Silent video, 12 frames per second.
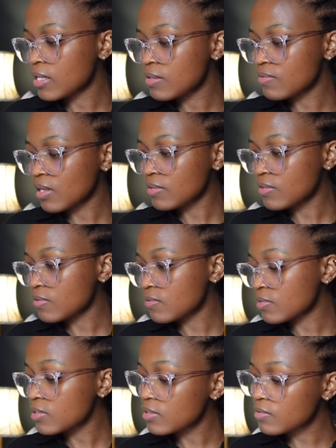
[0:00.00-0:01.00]
in Sandton
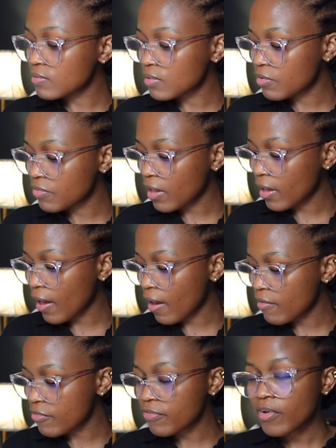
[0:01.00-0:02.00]
City and see if they
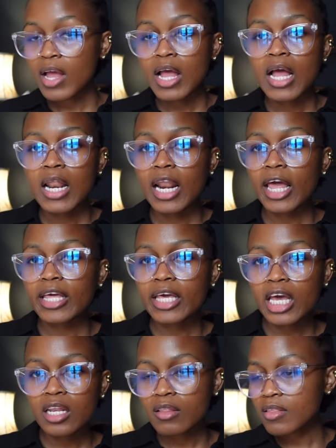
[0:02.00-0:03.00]
have
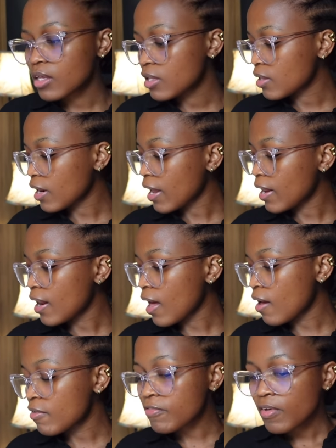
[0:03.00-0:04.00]
like anything that I
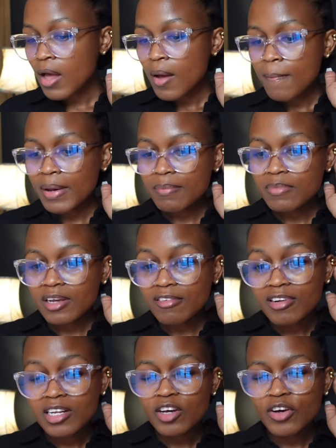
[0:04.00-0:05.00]
love but I'm
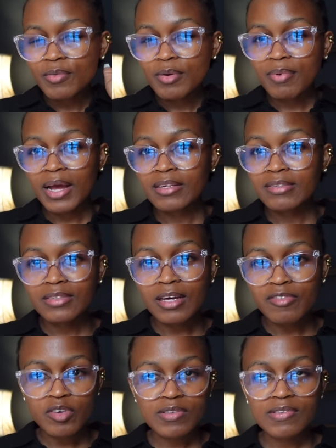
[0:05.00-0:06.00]
definitely gonna be buying
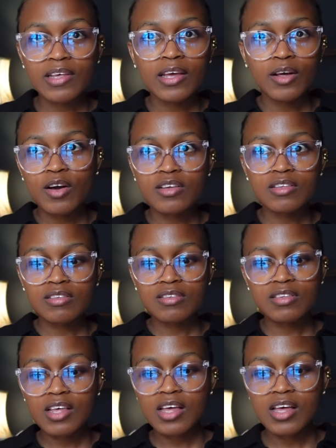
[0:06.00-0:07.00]
stuff on sale
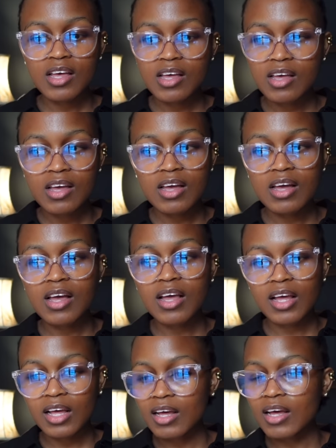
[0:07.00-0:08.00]
because
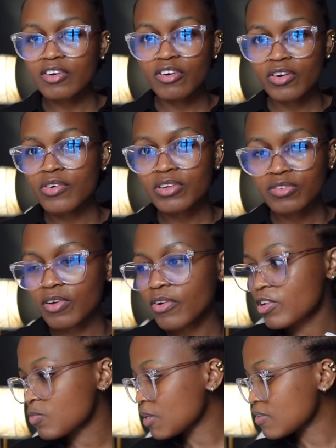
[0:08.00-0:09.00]
Trenery is
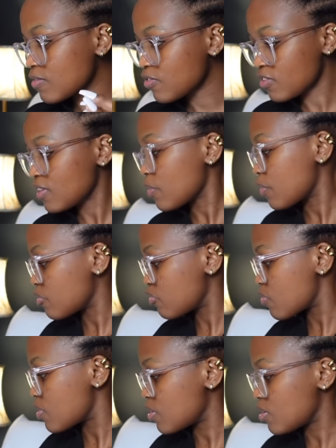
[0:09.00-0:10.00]
very expensive just like
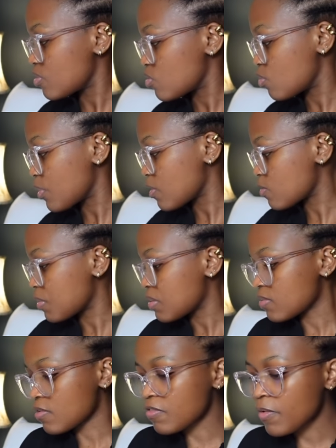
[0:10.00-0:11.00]
Witchery is
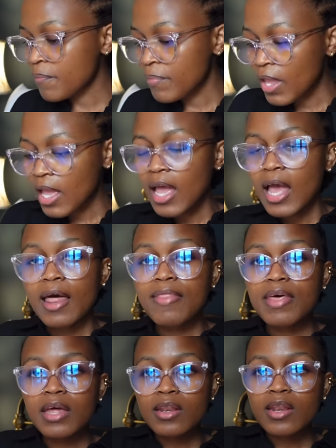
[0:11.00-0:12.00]
expensive and
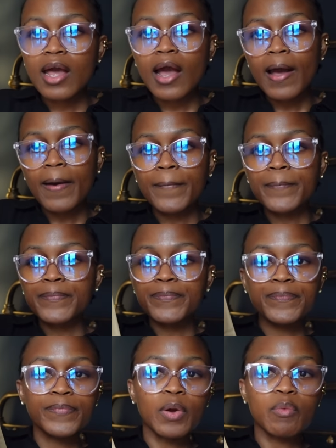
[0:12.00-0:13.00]
then um,
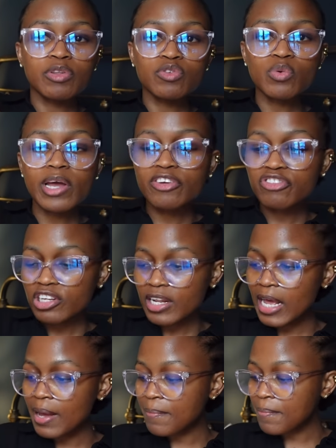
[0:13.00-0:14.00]
went to
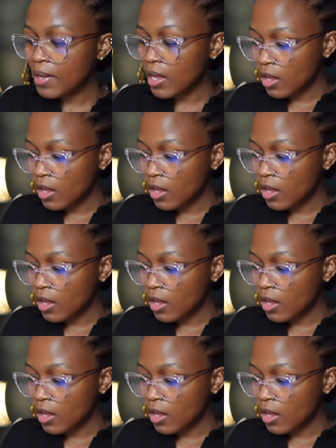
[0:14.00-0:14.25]
H&M